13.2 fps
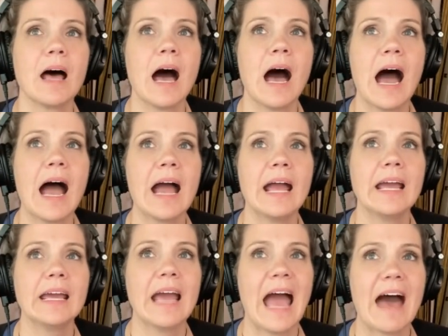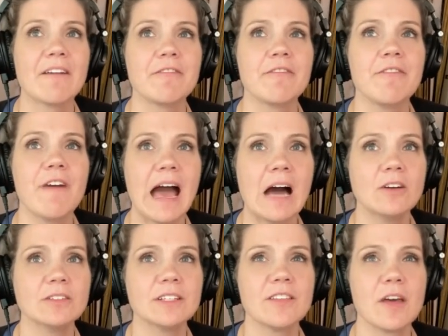I have
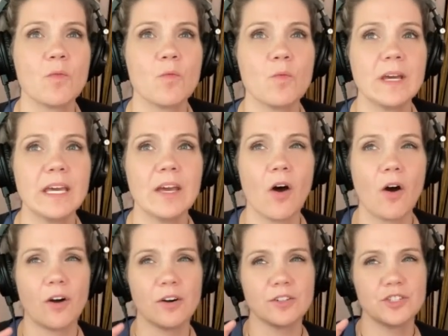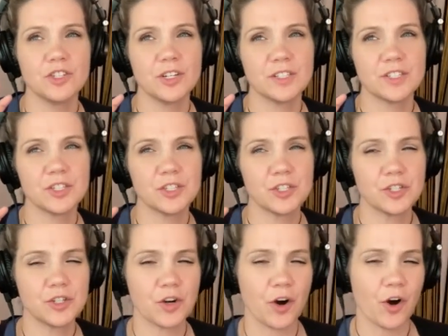found that we are just
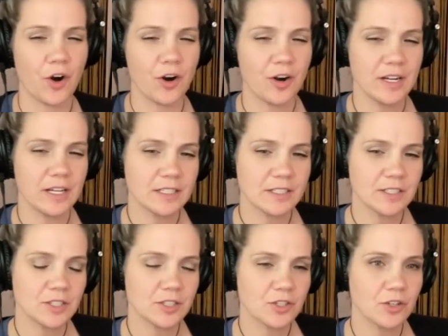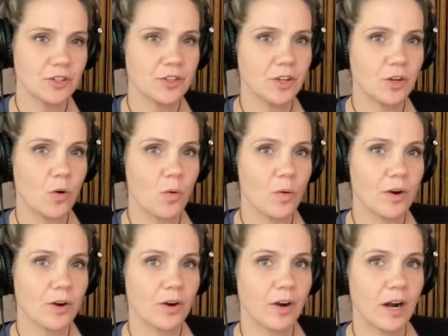starting to turn the
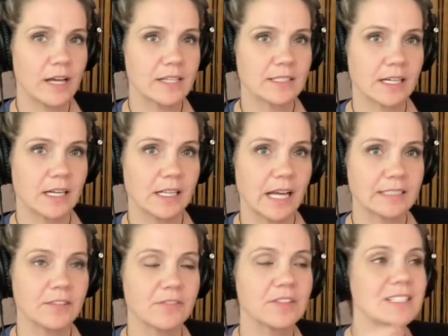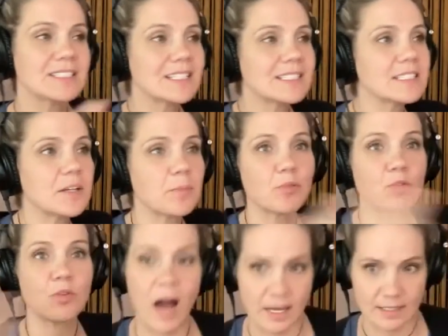corner as a collective because this is a
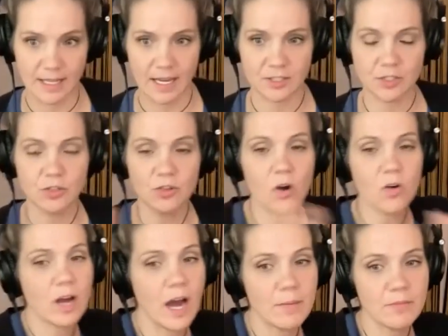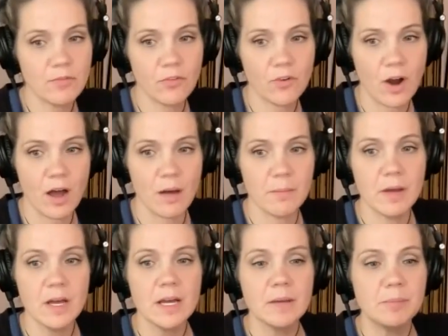process. You don't come from
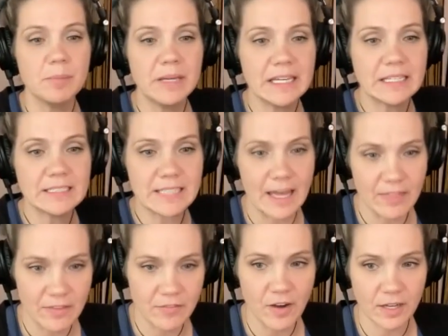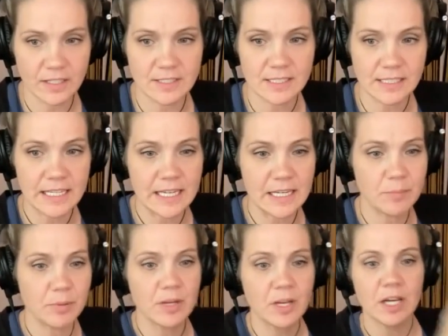being dead the fuck asleep